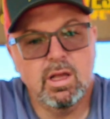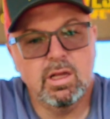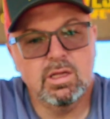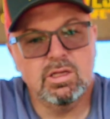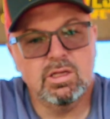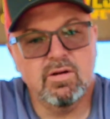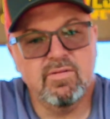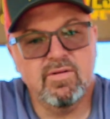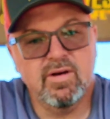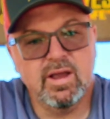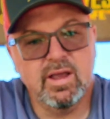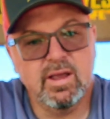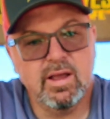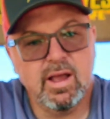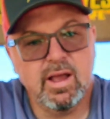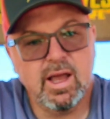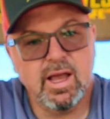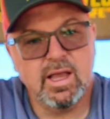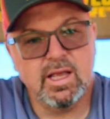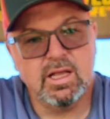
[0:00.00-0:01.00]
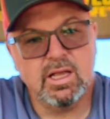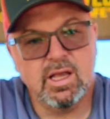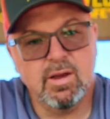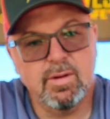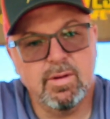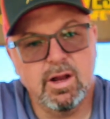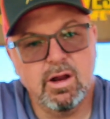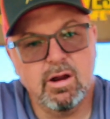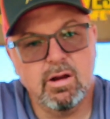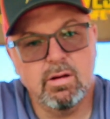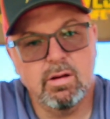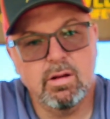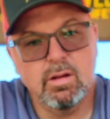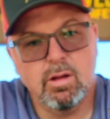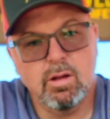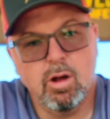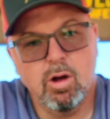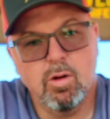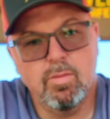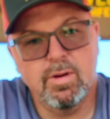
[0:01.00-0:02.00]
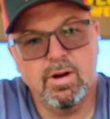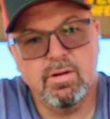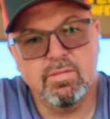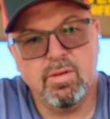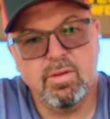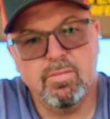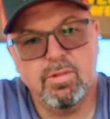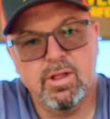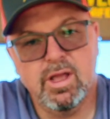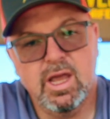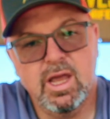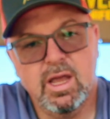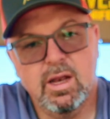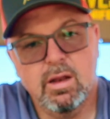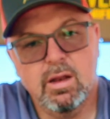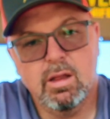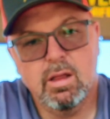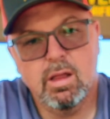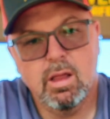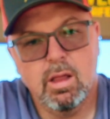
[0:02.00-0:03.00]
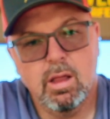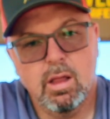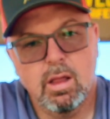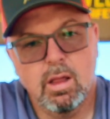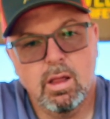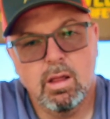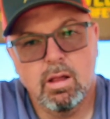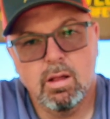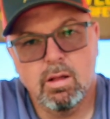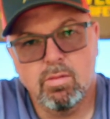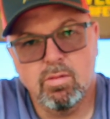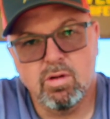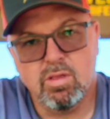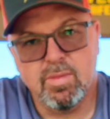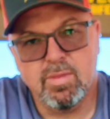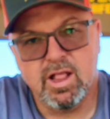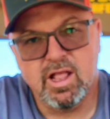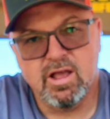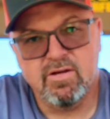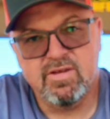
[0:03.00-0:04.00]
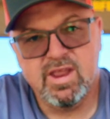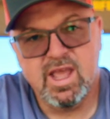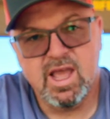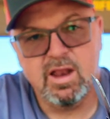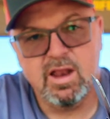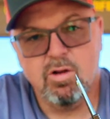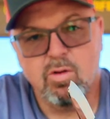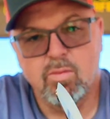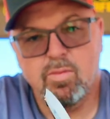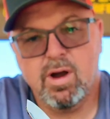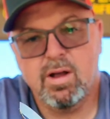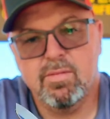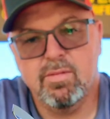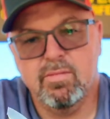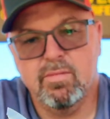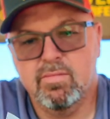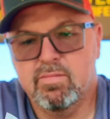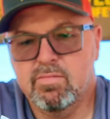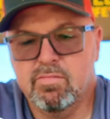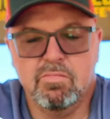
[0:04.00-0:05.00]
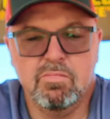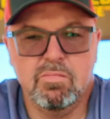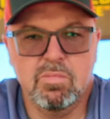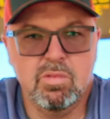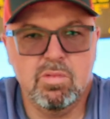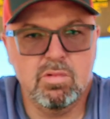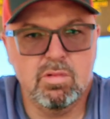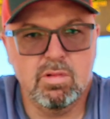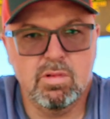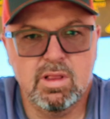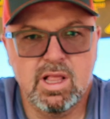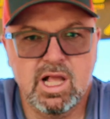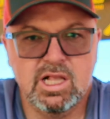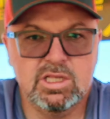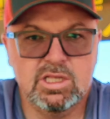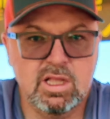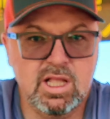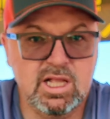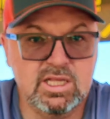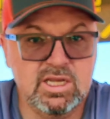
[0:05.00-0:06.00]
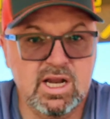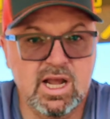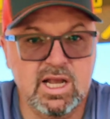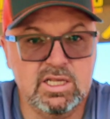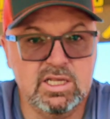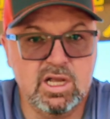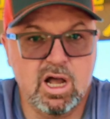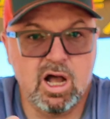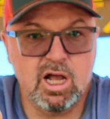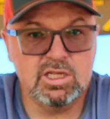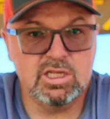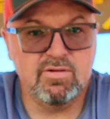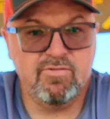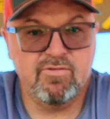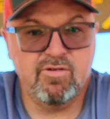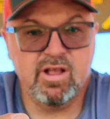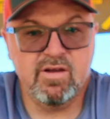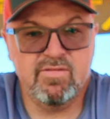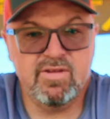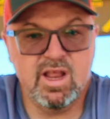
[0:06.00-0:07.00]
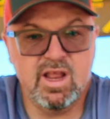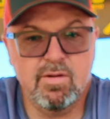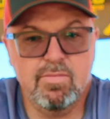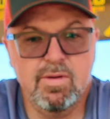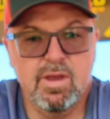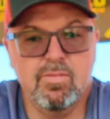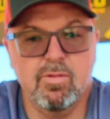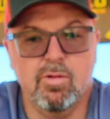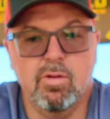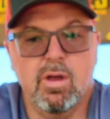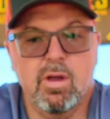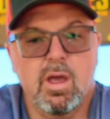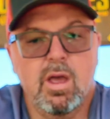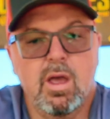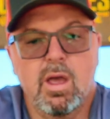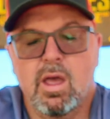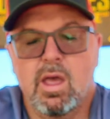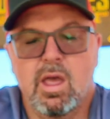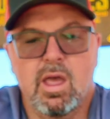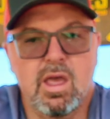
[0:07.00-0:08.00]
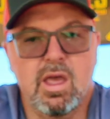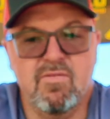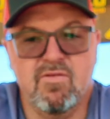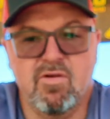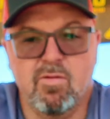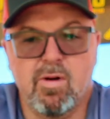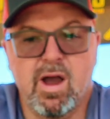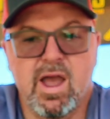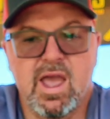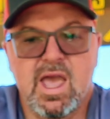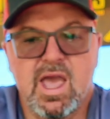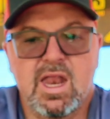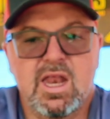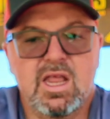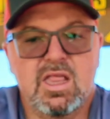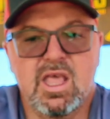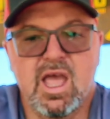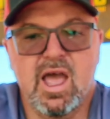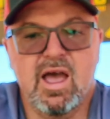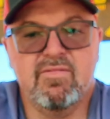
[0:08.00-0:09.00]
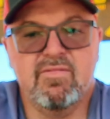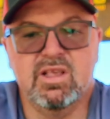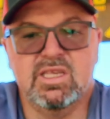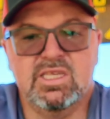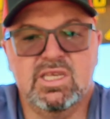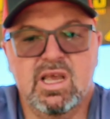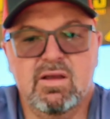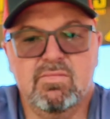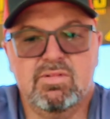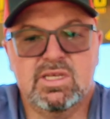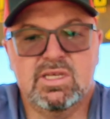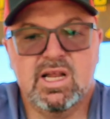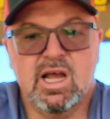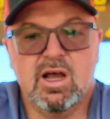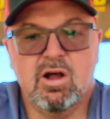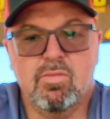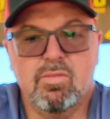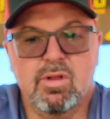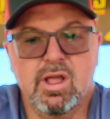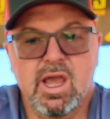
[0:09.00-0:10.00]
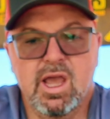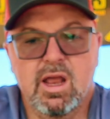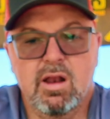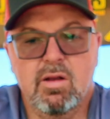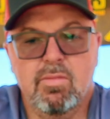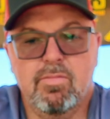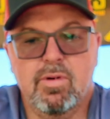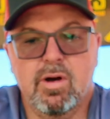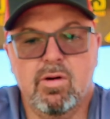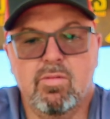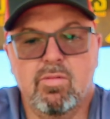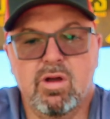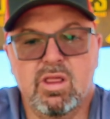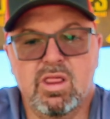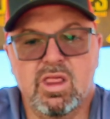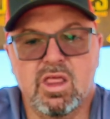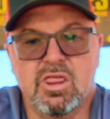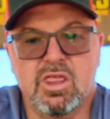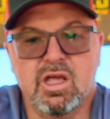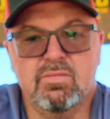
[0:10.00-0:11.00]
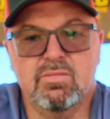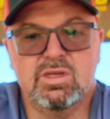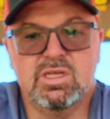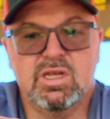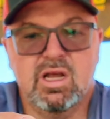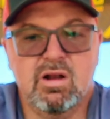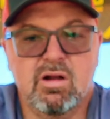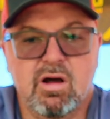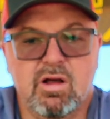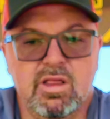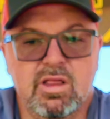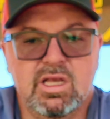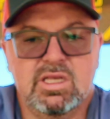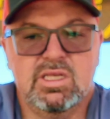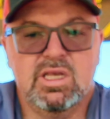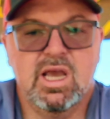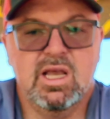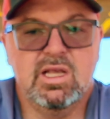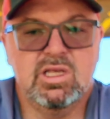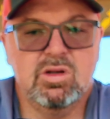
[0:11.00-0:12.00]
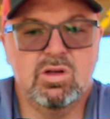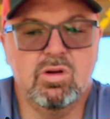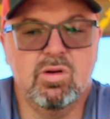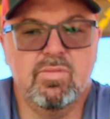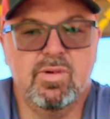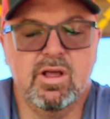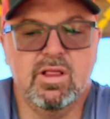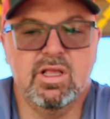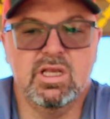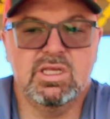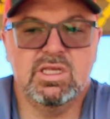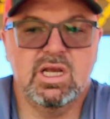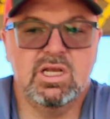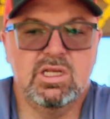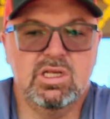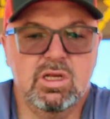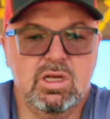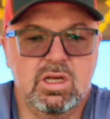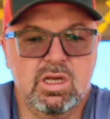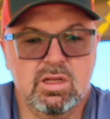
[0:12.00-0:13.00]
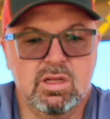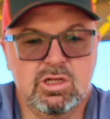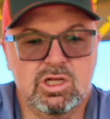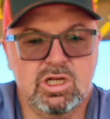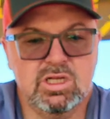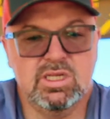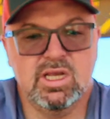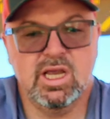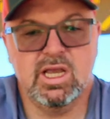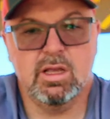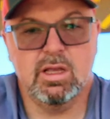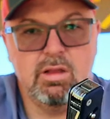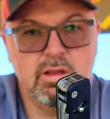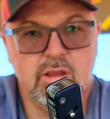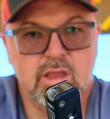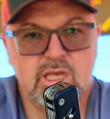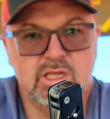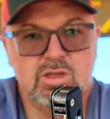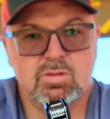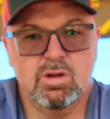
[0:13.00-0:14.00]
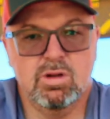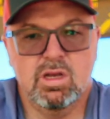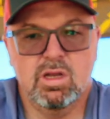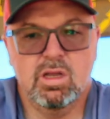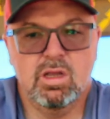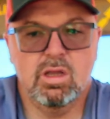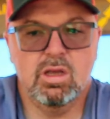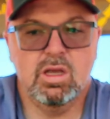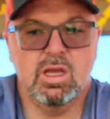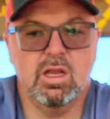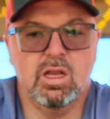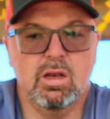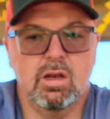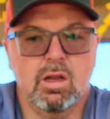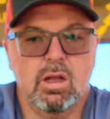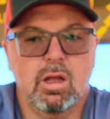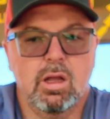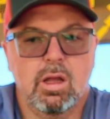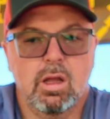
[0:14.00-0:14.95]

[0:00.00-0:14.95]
So I can come in here, open up the blade with my left hand, no problem. That's nice, awesome for left-handed people. If you're right-handed, they have the same style blade, but with the thumb stud on this side, so it'd be on this side. So you can, just like this one, you can